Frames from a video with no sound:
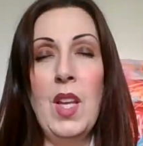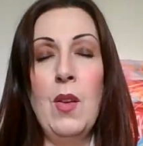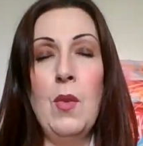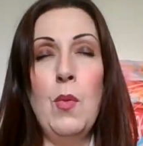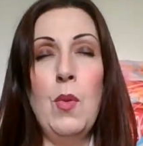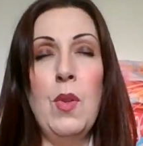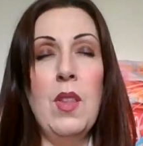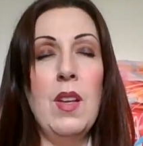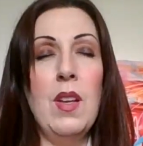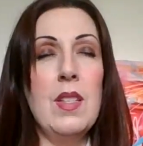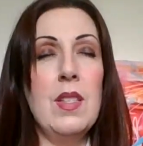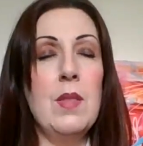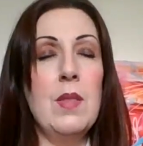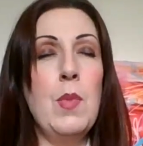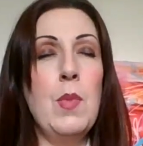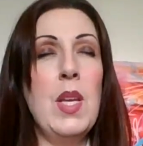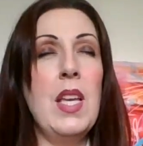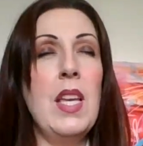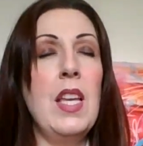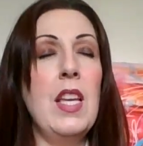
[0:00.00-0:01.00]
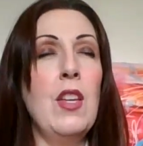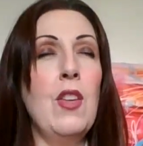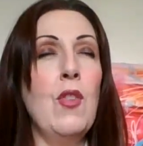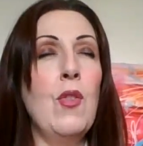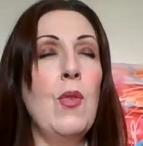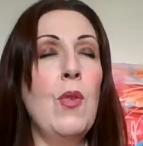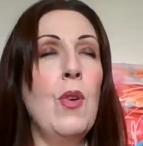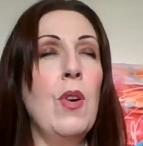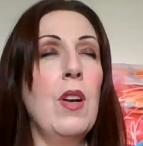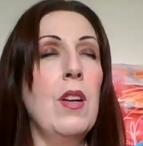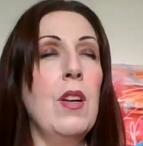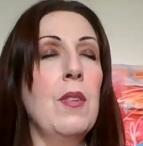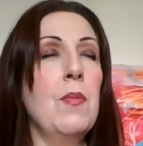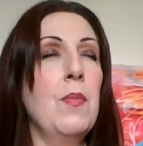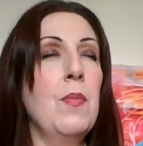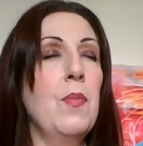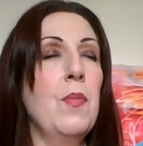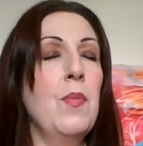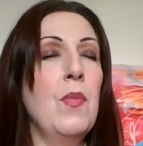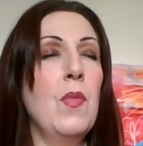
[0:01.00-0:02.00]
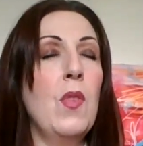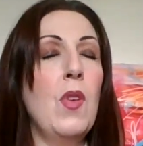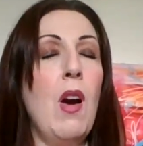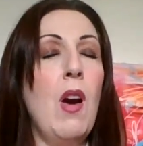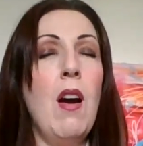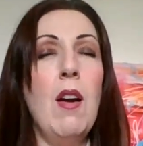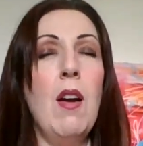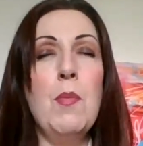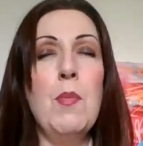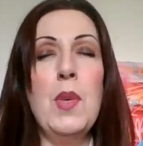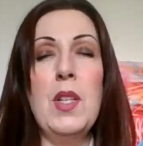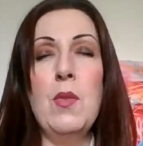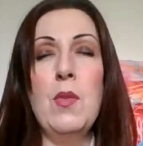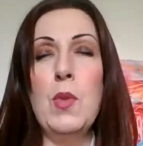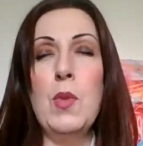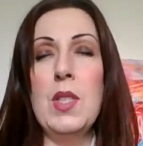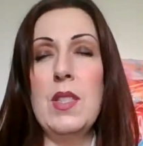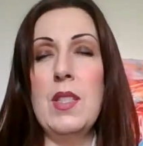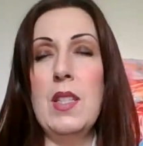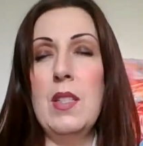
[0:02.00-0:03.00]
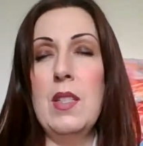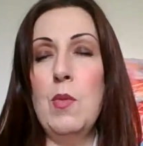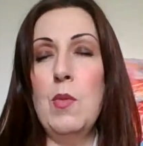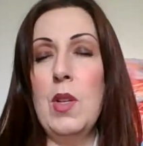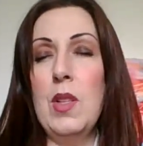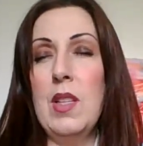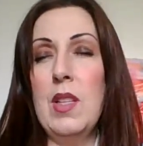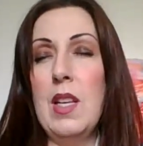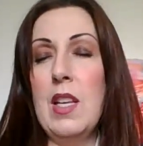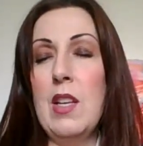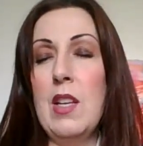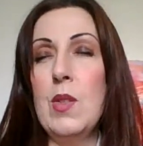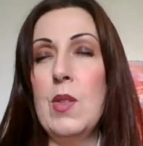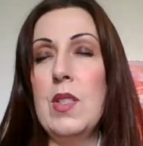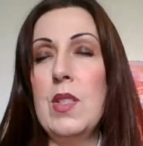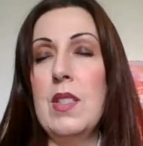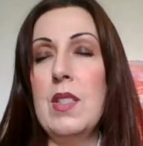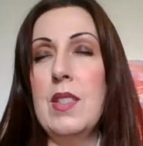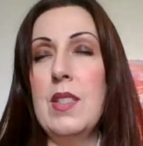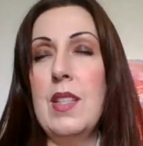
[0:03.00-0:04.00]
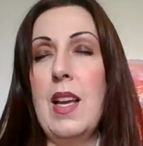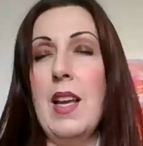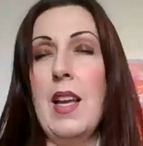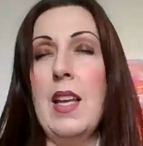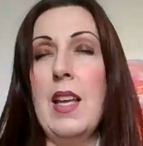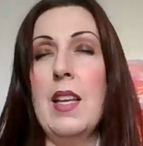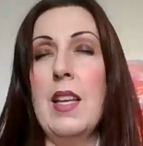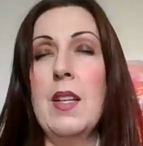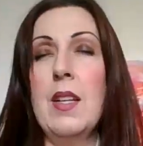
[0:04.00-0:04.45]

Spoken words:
with us being your Garmin, was it what they used to say?